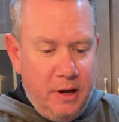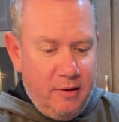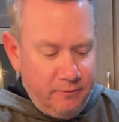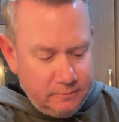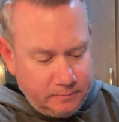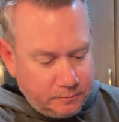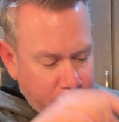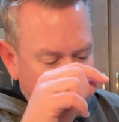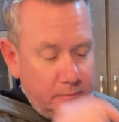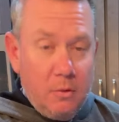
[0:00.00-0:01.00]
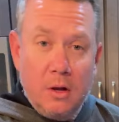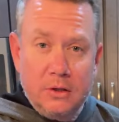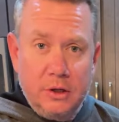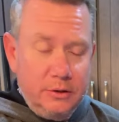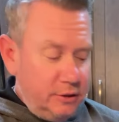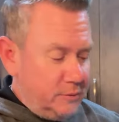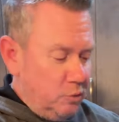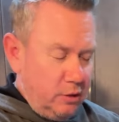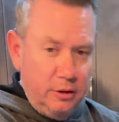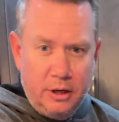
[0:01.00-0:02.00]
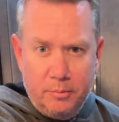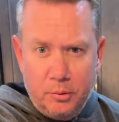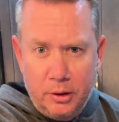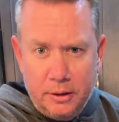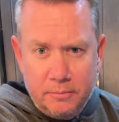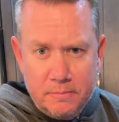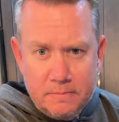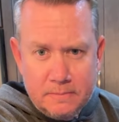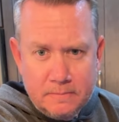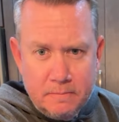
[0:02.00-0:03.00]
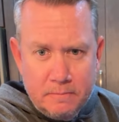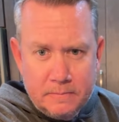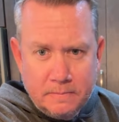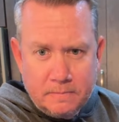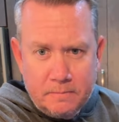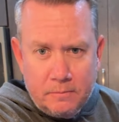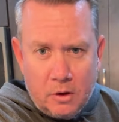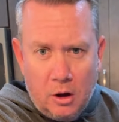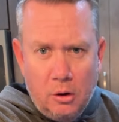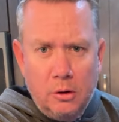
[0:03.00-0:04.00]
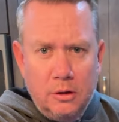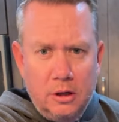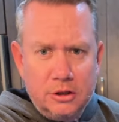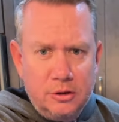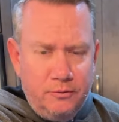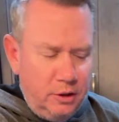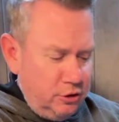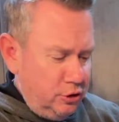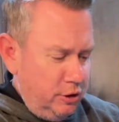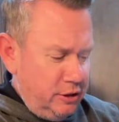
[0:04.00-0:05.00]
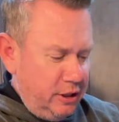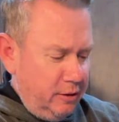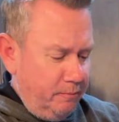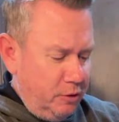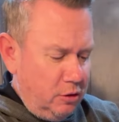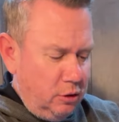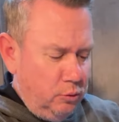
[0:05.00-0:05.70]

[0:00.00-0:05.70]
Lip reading: half. Salted some water, got it boiling. Oh, Sophia, I'll show you in a second. They're called